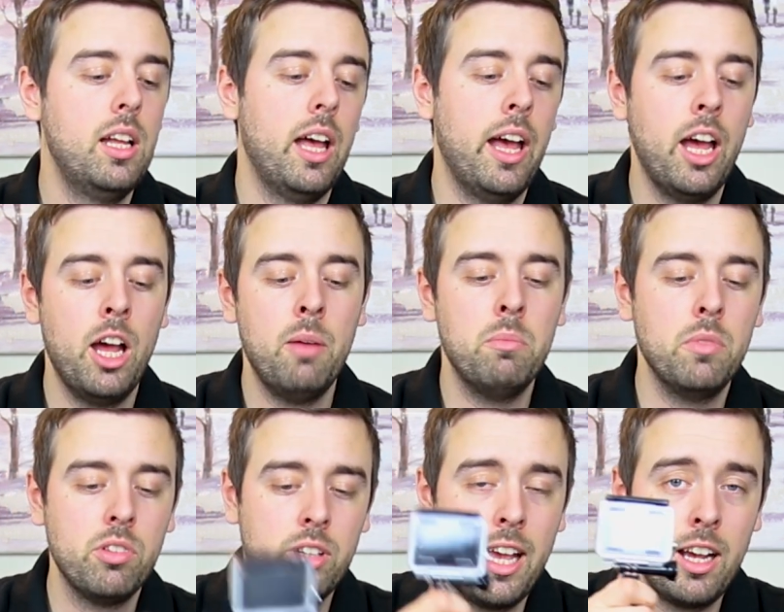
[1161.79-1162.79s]

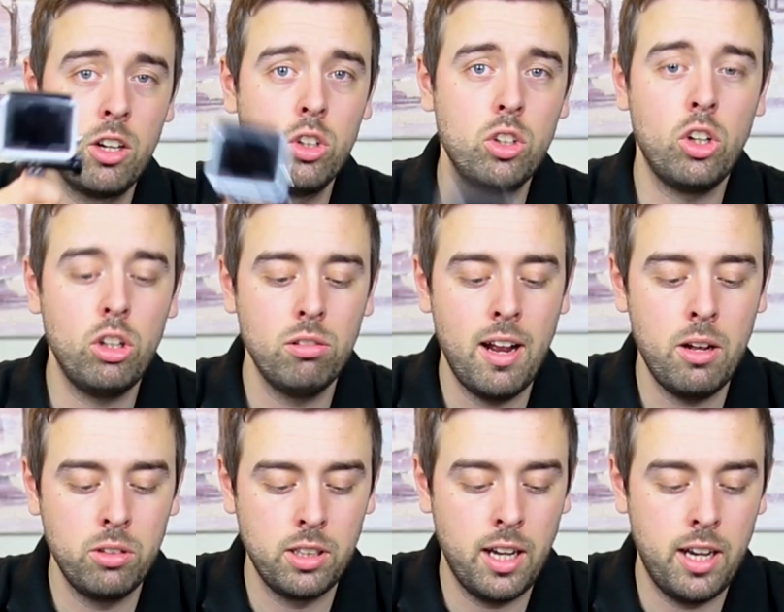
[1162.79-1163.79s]
So yeah, good
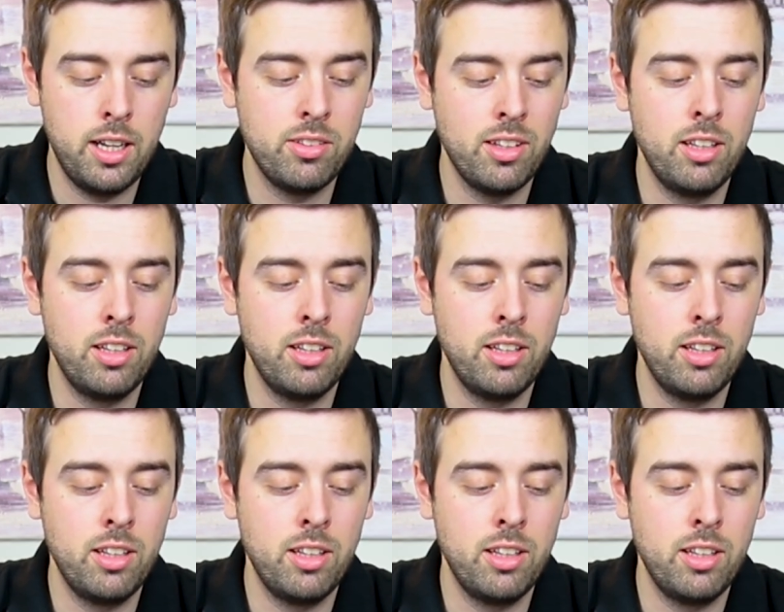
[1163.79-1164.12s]
all-rounder, guys,